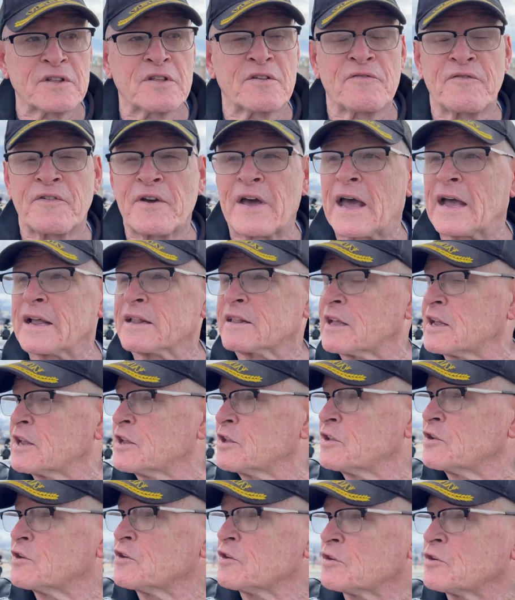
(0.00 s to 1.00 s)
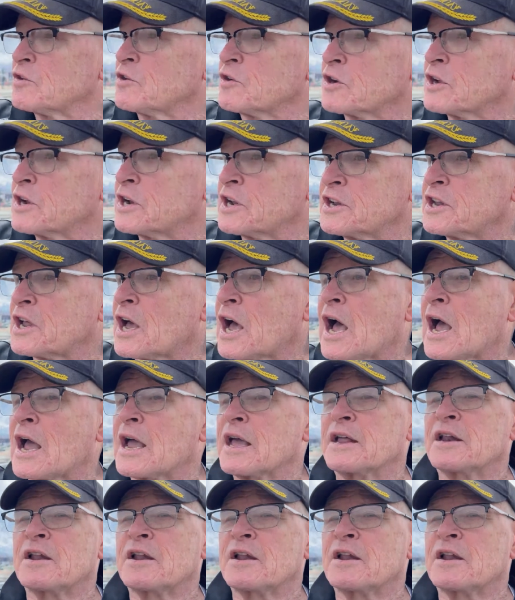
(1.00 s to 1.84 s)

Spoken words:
to the fact that you're going to die.